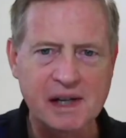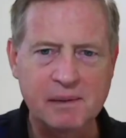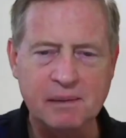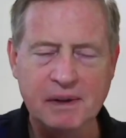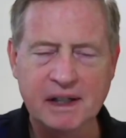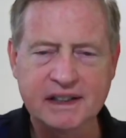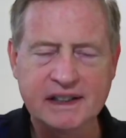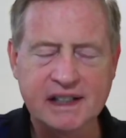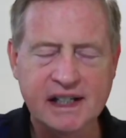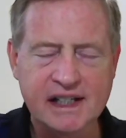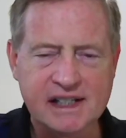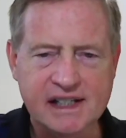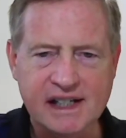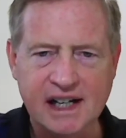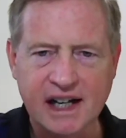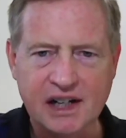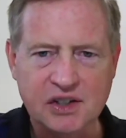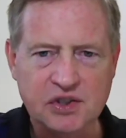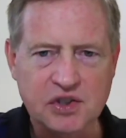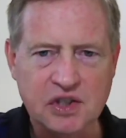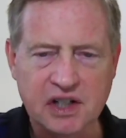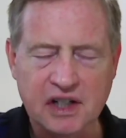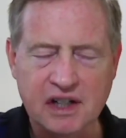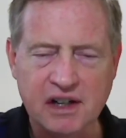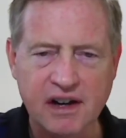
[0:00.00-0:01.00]
about that
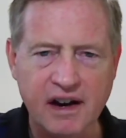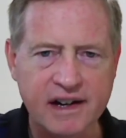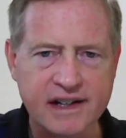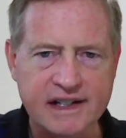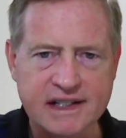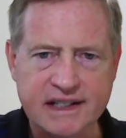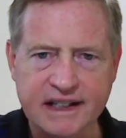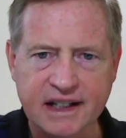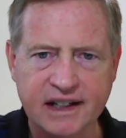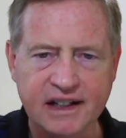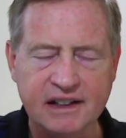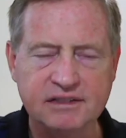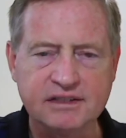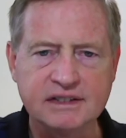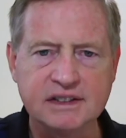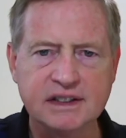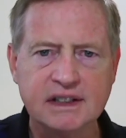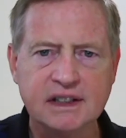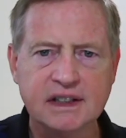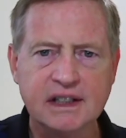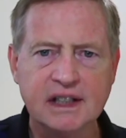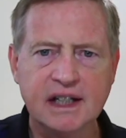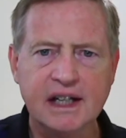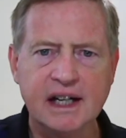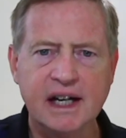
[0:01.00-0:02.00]
doctrine of God's love.
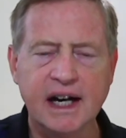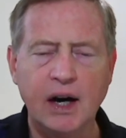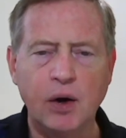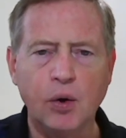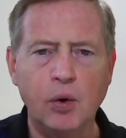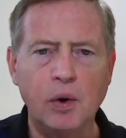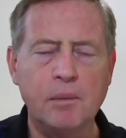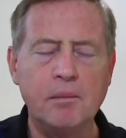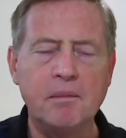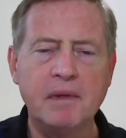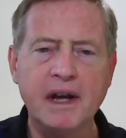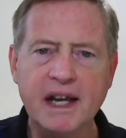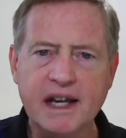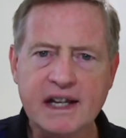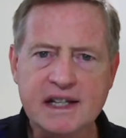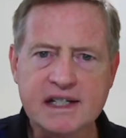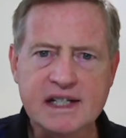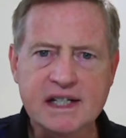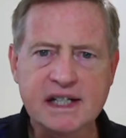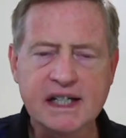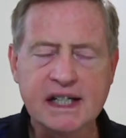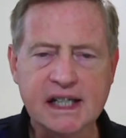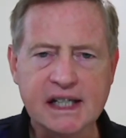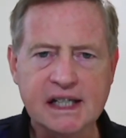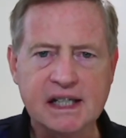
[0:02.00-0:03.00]
How
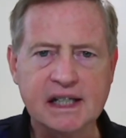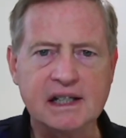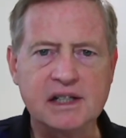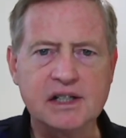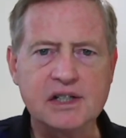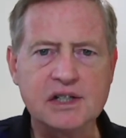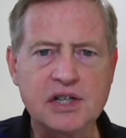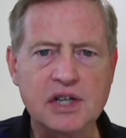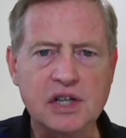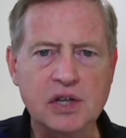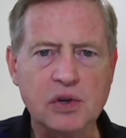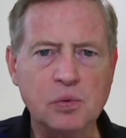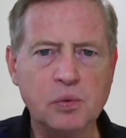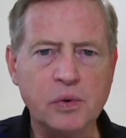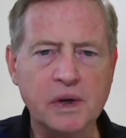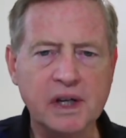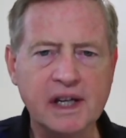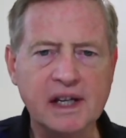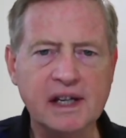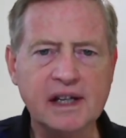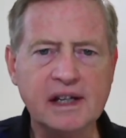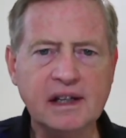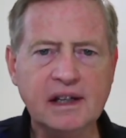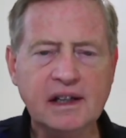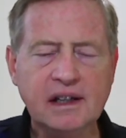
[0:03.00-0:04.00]
amazing it is that
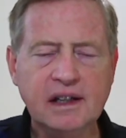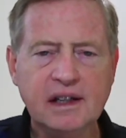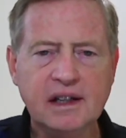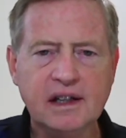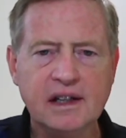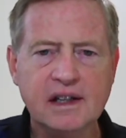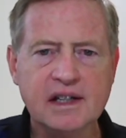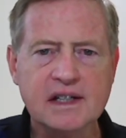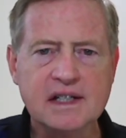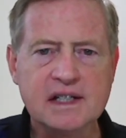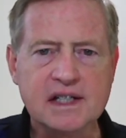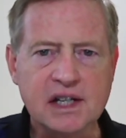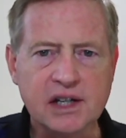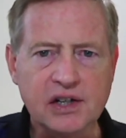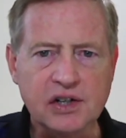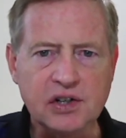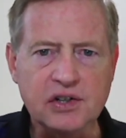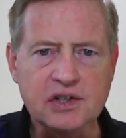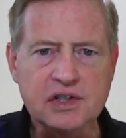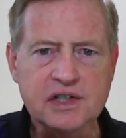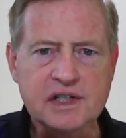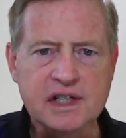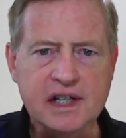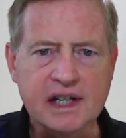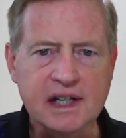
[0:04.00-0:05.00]
we
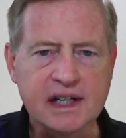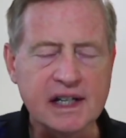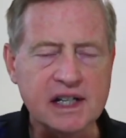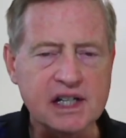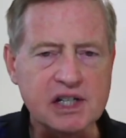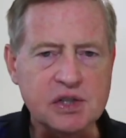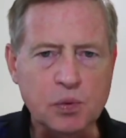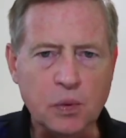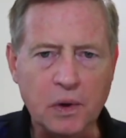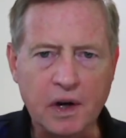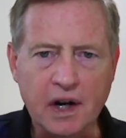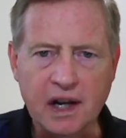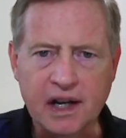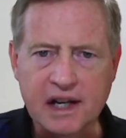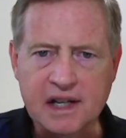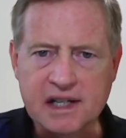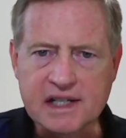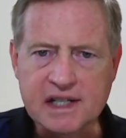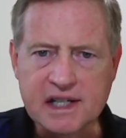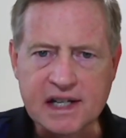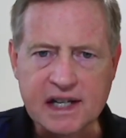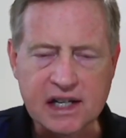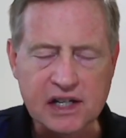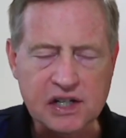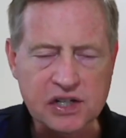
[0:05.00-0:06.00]
sinners, and as we're going to
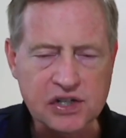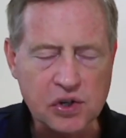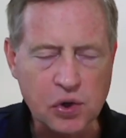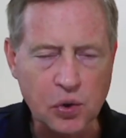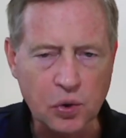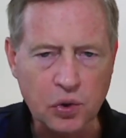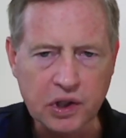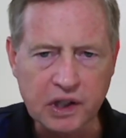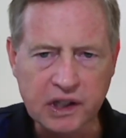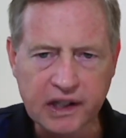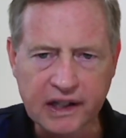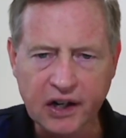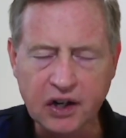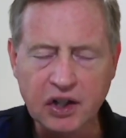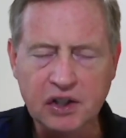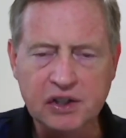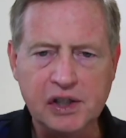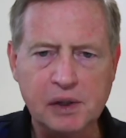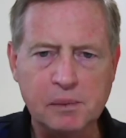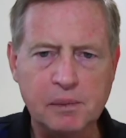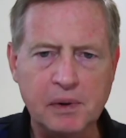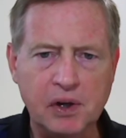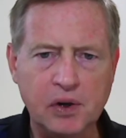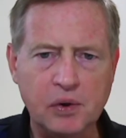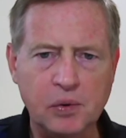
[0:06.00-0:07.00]
see so clearly in
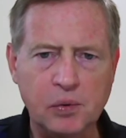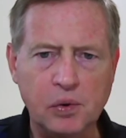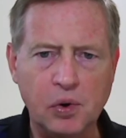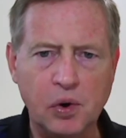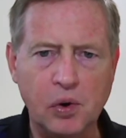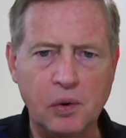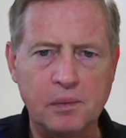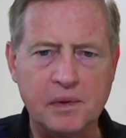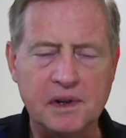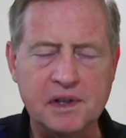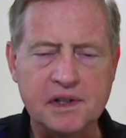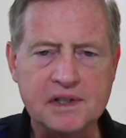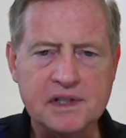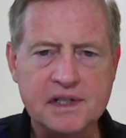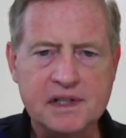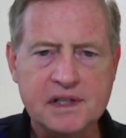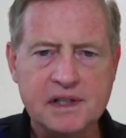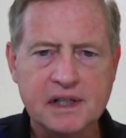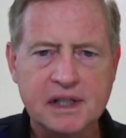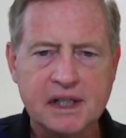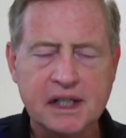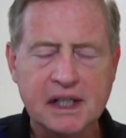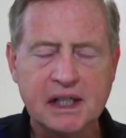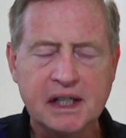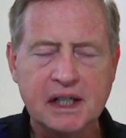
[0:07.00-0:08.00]
the book of Romans,
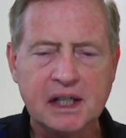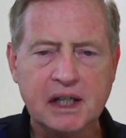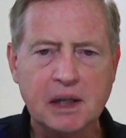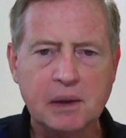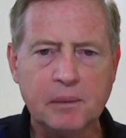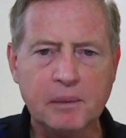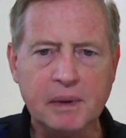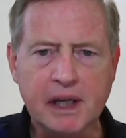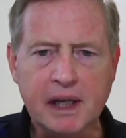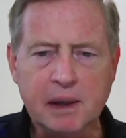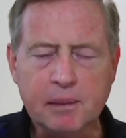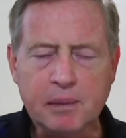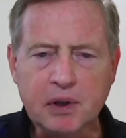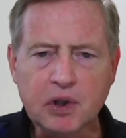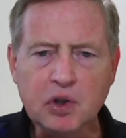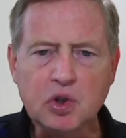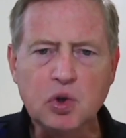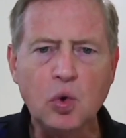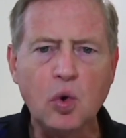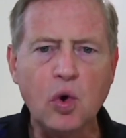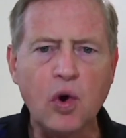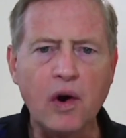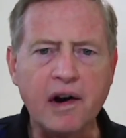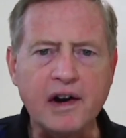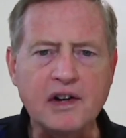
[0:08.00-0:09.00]
people
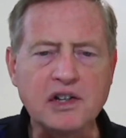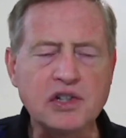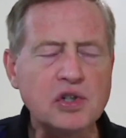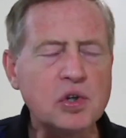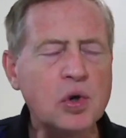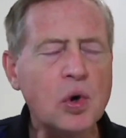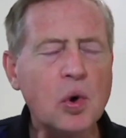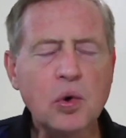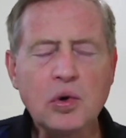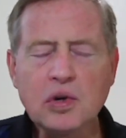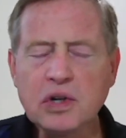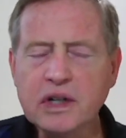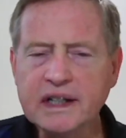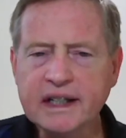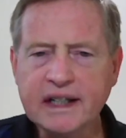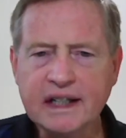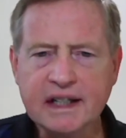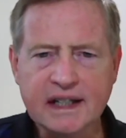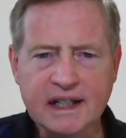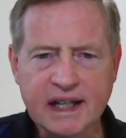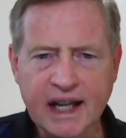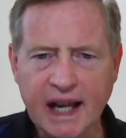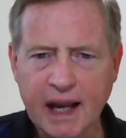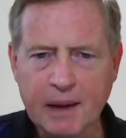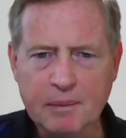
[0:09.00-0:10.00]
who are totally
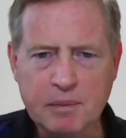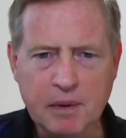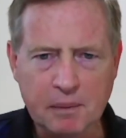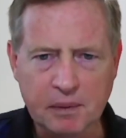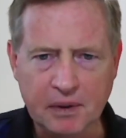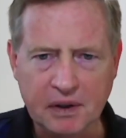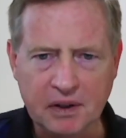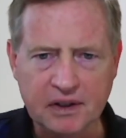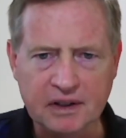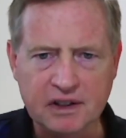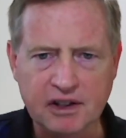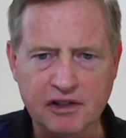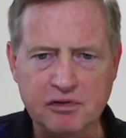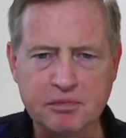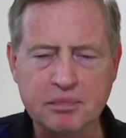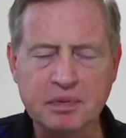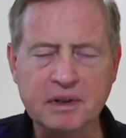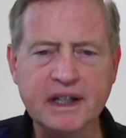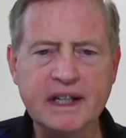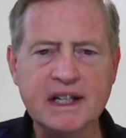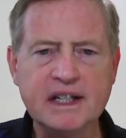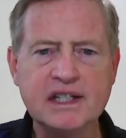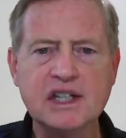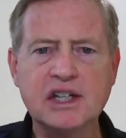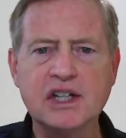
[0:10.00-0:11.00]
incapable of
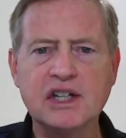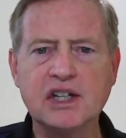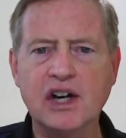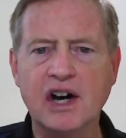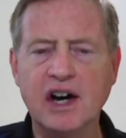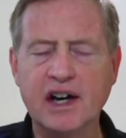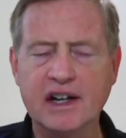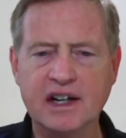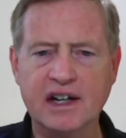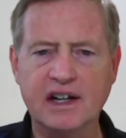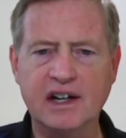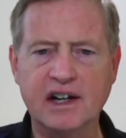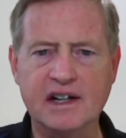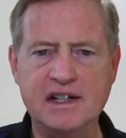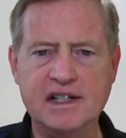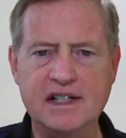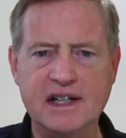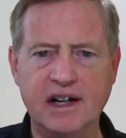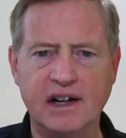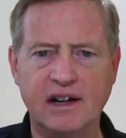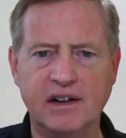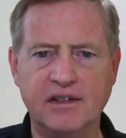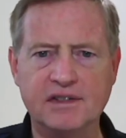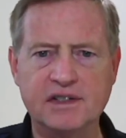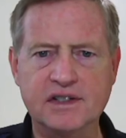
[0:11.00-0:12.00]
pleasing God and
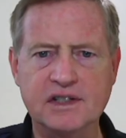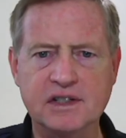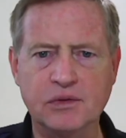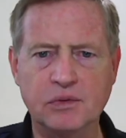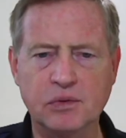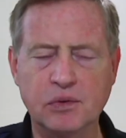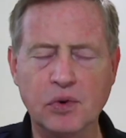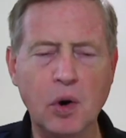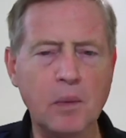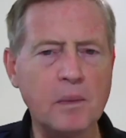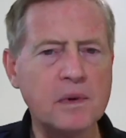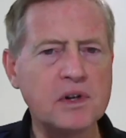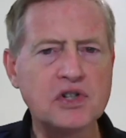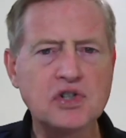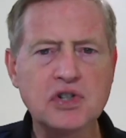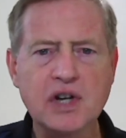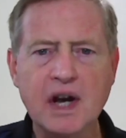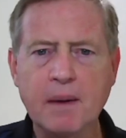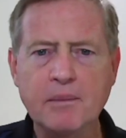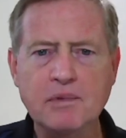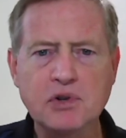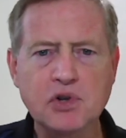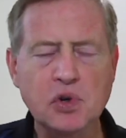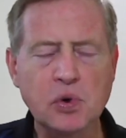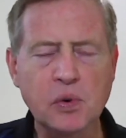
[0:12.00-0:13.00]
ourselves. Romans
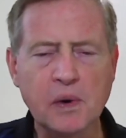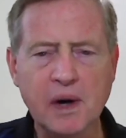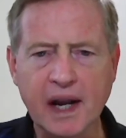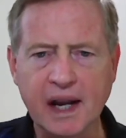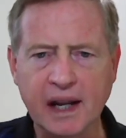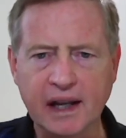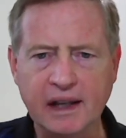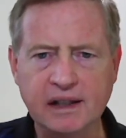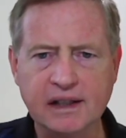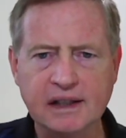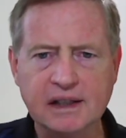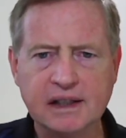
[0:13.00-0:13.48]
chapter 8,